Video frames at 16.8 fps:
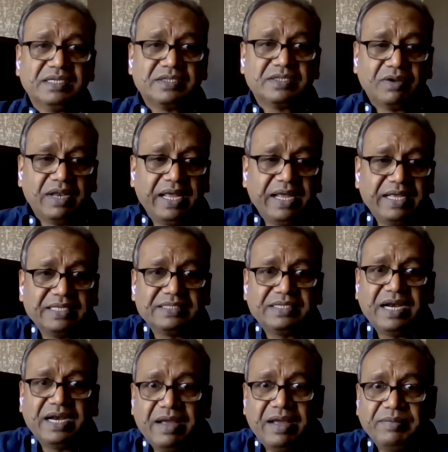So, like I
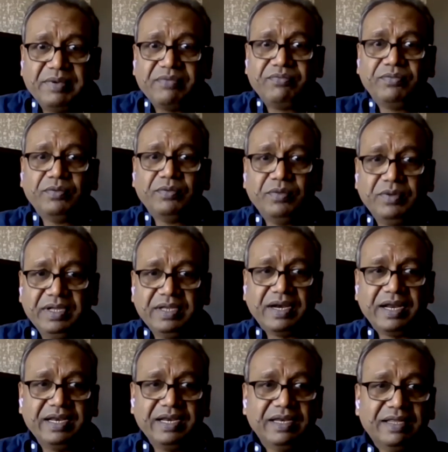said, I am a foodie,
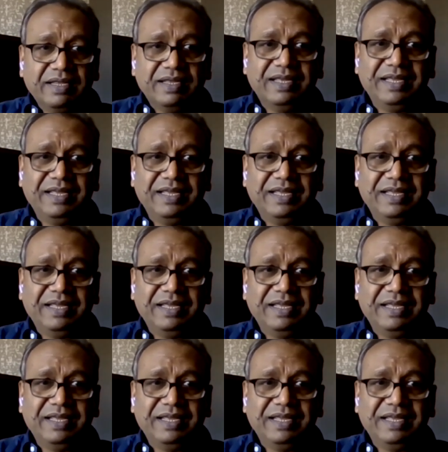right?